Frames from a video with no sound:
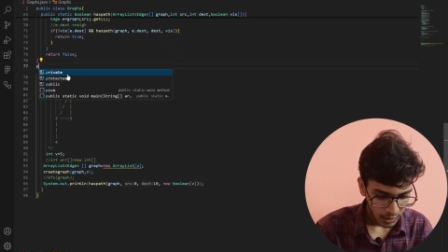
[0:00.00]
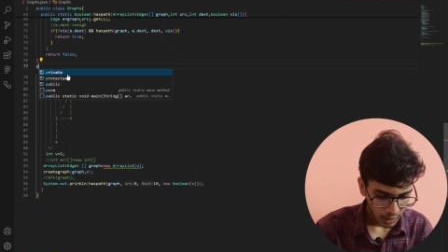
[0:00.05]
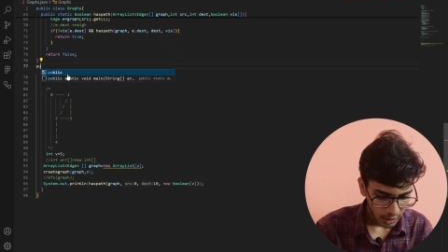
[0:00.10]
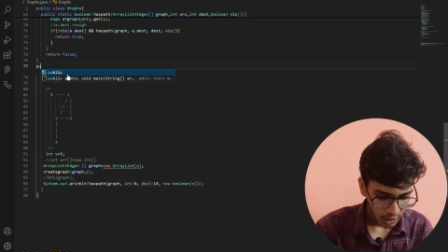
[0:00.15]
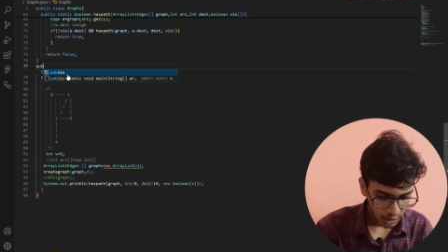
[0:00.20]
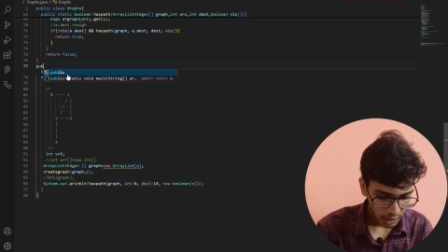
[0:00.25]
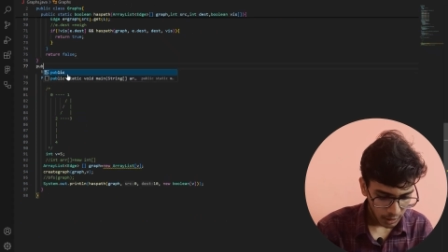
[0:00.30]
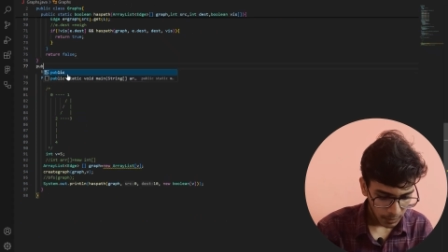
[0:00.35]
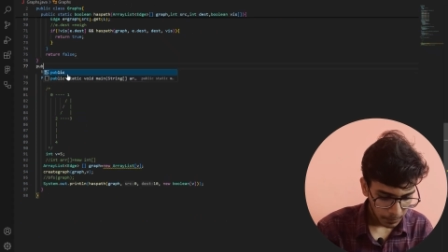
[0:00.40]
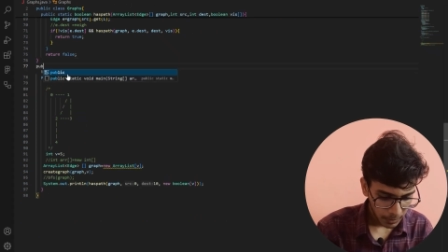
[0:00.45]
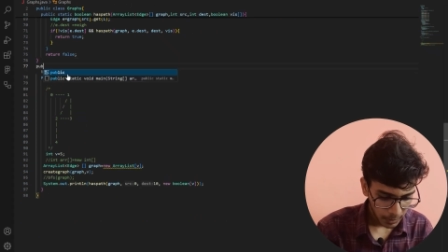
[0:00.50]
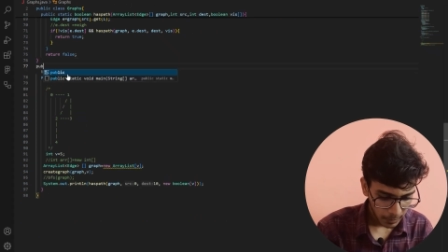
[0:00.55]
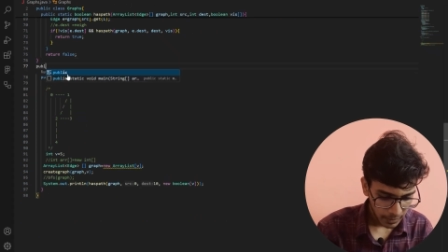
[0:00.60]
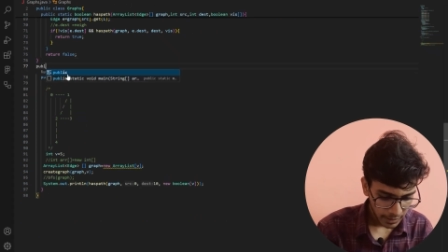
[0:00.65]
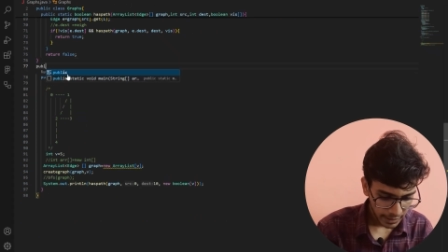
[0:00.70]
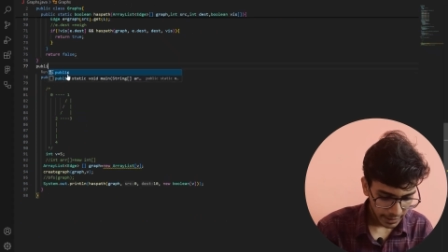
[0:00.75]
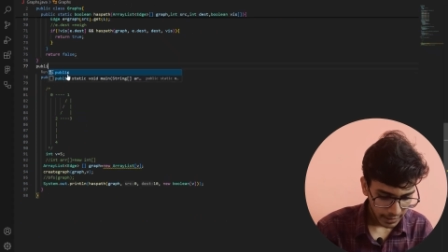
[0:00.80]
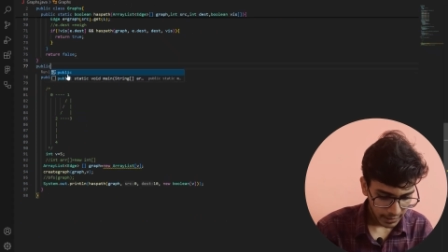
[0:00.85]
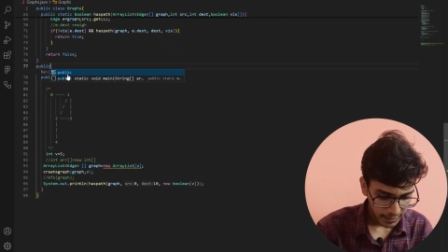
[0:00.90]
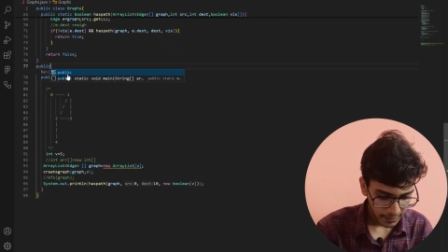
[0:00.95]

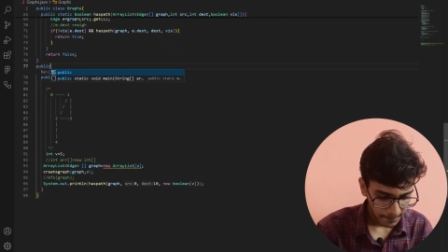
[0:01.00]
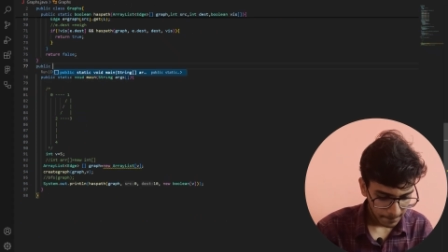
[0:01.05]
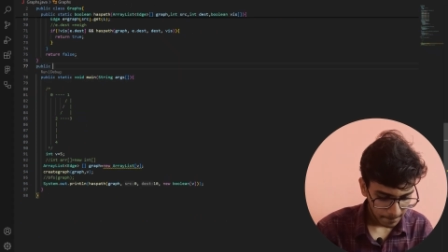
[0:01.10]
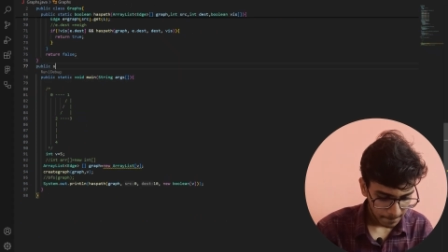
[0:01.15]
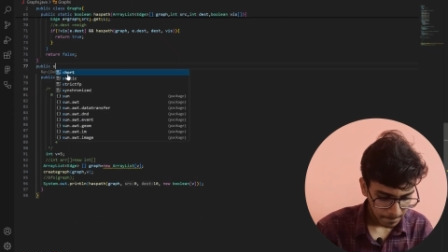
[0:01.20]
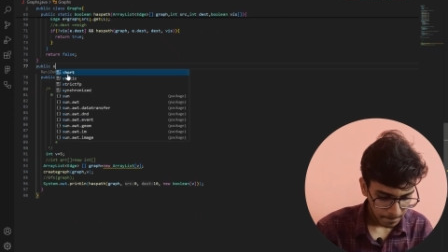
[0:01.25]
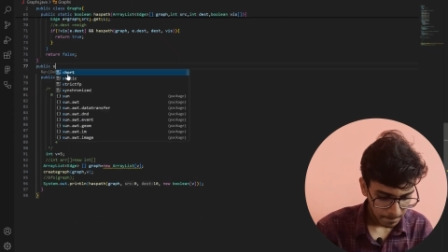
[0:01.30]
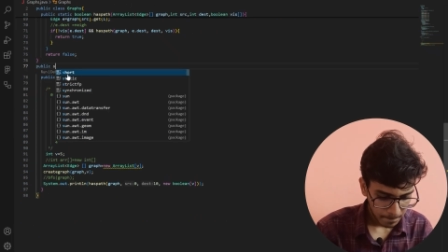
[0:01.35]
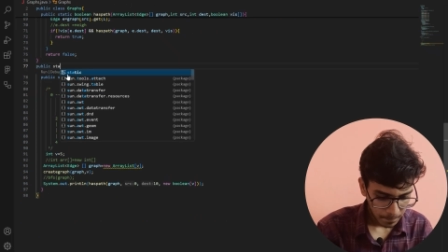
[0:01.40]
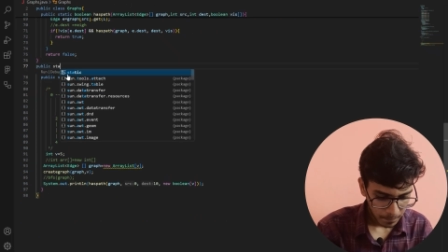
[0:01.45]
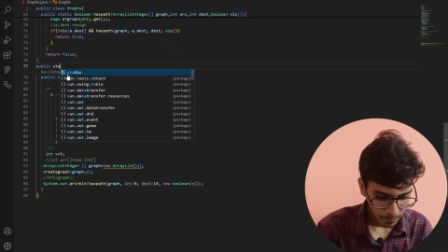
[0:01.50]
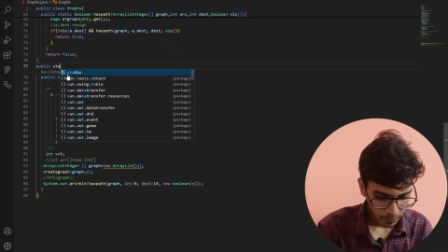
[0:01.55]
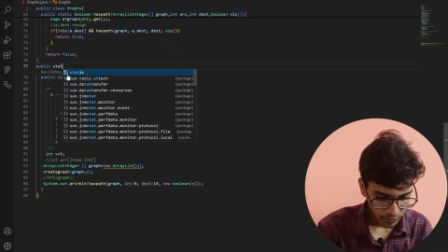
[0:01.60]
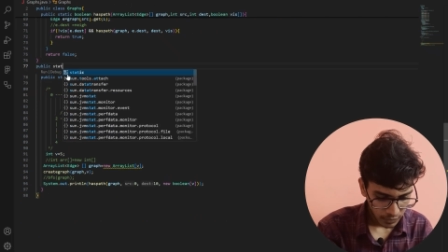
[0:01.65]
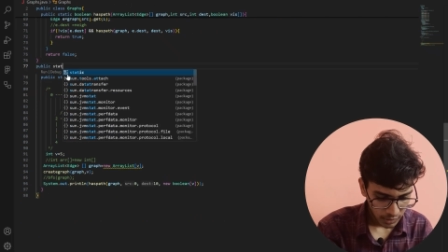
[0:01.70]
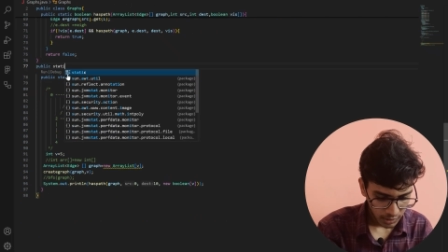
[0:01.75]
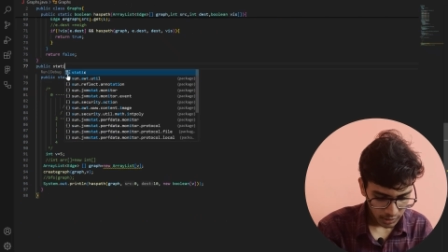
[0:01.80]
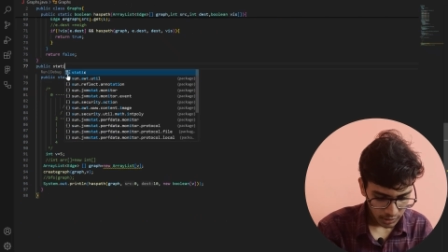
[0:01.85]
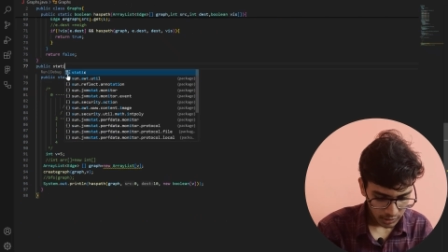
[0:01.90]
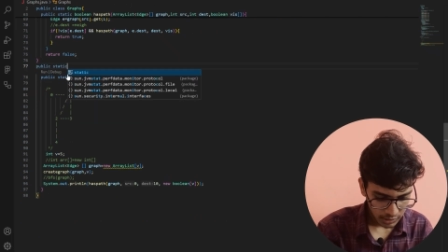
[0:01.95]
public
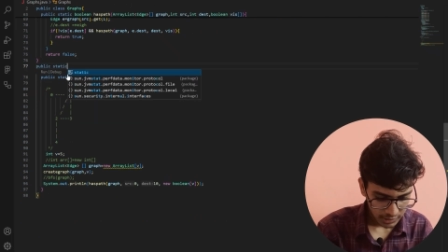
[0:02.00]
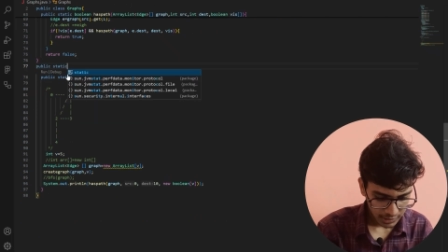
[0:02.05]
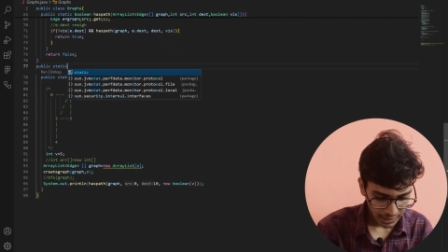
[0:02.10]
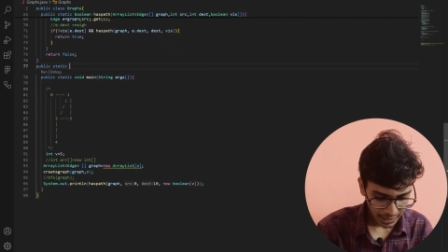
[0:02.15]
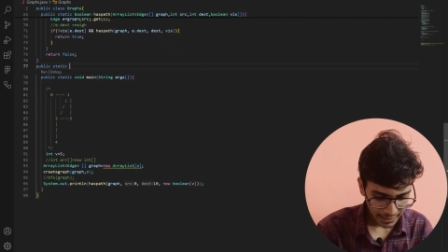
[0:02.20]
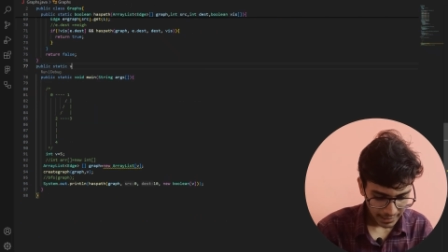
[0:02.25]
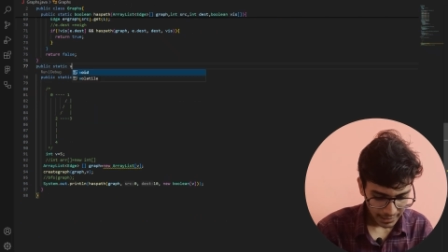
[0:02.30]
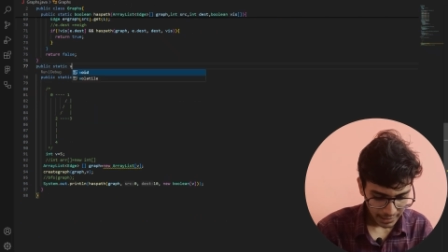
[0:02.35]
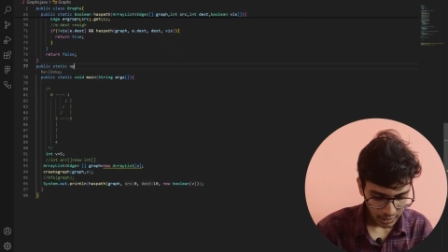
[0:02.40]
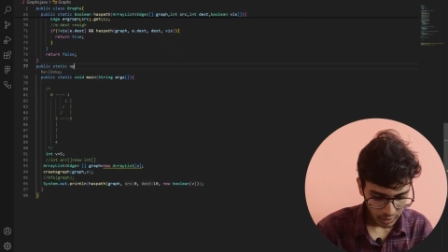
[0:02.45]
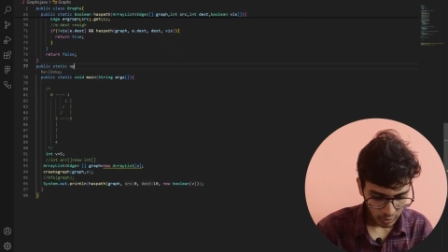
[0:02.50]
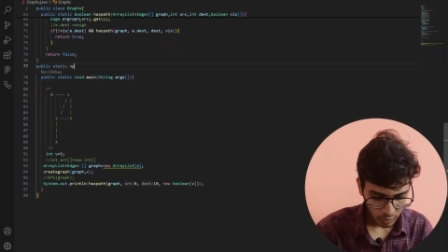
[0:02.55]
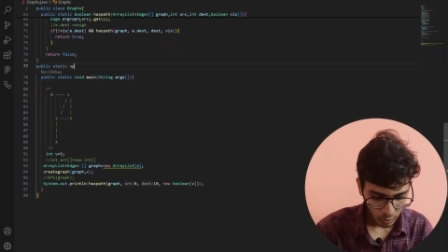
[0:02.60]
static